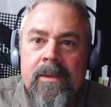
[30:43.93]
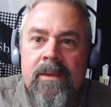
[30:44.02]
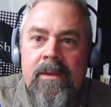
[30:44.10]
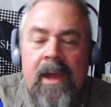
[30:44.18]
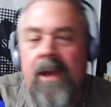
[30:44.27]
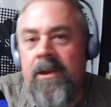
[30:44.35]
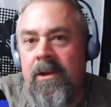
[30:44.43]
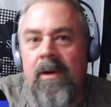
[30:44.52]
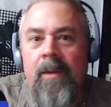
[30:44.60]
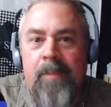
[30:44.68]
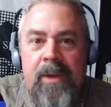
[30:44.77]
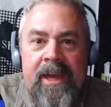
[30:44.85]
yeah, you're
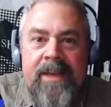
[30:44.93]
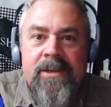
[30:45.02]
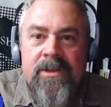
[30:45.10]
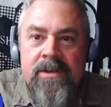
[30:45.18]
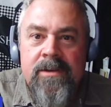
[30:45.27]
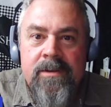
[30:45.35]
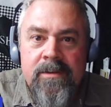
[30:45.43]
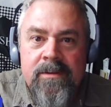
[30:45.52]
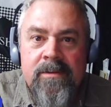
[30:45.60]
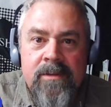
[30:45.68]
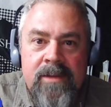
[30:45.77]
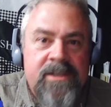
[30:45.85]
up against
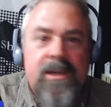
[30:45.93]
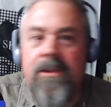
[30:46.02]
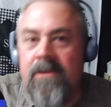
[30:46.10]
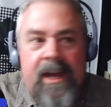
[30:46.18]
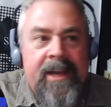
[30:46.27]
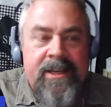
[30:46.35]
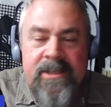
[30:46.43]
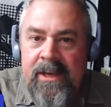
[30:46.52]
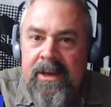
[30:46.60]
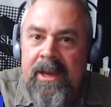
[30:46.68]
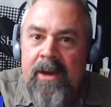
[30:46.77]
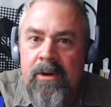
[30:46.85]
these other guys
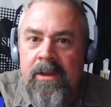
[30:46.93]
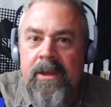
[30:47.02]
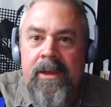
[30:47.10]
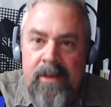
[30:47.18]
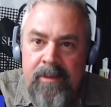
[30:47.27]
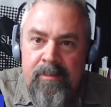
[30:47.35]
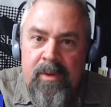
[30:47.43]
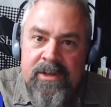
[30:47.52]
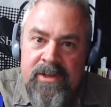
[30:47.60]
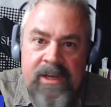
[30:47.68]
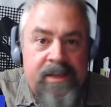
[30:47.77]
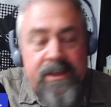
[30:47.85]
that now are in
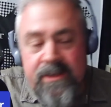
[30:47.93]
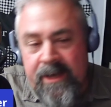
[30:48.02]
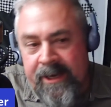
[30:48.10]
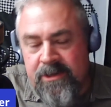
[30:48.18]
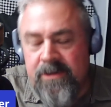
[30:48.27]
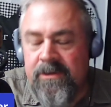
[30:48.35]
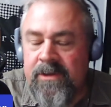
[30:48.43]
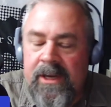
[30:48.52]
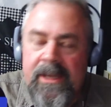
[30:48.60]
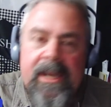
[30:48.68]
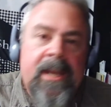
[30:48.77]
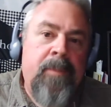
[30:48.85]
Limbaugh's seat, and these national
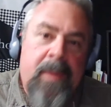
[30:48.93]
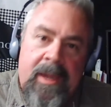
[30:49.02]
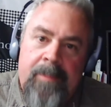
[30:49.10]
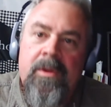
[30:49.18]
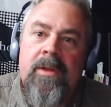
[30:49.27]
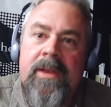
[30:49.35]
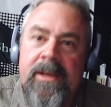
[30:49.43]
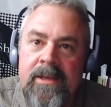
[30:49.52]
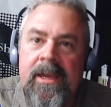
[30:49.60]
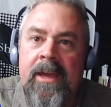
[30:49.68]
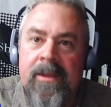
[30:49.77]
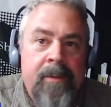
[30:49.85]
syndicated people. And
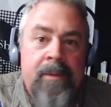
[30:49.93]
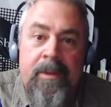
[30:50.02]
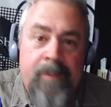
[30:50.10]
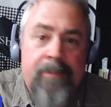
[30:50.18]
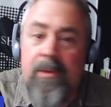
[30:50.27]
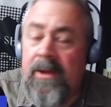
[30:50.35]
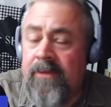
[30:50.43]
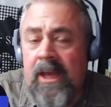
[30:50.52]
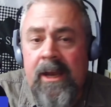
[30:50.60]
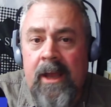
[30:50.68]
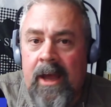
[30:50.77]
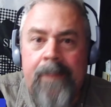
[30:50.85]
yeah, I mean, people have a
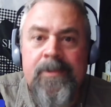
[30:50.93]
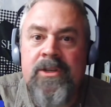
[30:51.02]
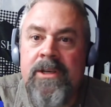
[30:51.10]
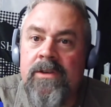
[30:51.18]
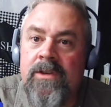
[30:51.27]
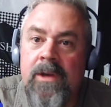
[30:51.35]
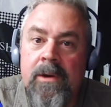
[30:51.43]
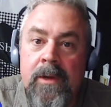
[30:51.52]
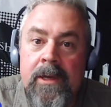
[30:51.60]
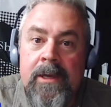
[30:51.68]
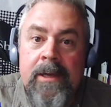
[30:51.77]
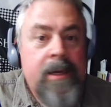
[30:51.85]
lot of options. So
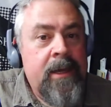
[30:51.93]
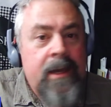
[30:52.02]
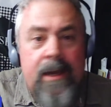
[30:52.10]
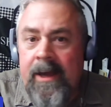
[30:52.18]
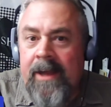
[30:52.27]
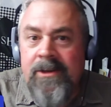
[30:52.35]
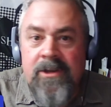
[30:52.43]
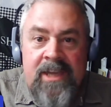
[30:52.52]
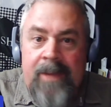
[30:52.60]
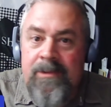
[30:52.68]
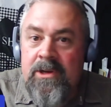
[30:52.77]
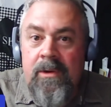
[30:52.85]
I just
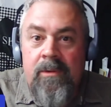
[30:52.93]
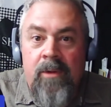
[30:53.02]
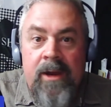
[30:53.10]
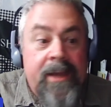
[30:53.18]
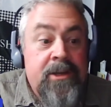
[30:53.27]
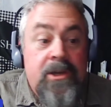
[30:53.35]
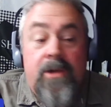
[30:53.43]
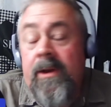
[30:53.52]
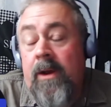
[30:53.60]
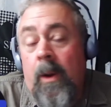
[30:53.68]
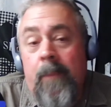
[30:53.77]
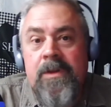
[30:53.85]
keep doing what I do,
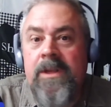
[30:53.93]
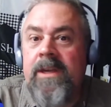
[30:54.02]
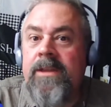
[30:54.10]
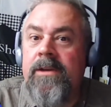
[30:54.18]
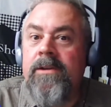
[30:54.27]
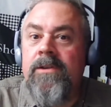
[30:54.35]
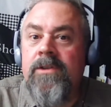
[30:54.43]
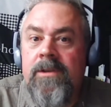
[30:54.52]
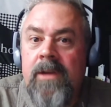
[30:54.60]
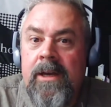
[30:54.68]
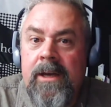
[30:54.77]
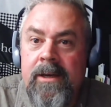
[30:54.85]
and hopefully
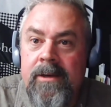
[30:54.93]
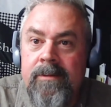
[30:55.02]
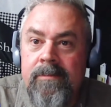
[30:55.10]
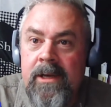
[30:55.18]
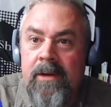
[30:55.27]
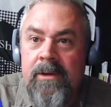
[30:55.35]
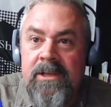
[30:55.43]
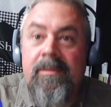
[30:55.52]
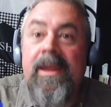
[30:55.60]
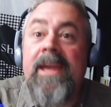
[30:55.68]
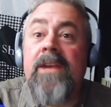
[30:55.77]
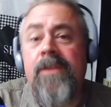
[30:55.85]
there's a
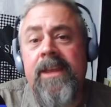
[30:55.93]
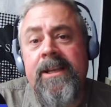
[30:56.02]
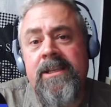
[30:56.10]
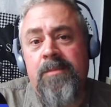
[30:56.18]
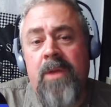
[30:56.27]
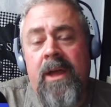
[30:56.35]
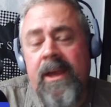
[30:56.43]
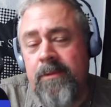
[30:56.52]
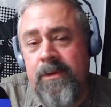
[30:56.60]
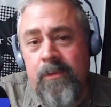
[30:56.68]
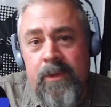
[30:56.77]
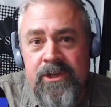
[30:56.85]
demand for that supply, and
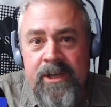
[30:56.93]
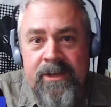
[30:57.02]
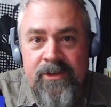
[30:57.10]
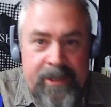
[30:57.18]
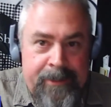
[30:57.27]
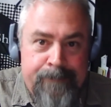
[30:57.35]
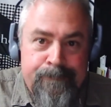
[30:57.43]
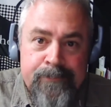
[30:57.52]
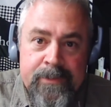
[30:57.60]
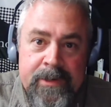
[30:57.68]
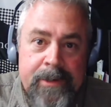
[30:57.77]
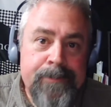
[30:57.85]
we shall see.
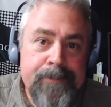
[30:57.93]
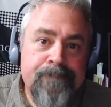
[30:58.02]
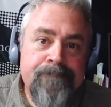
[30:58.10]
So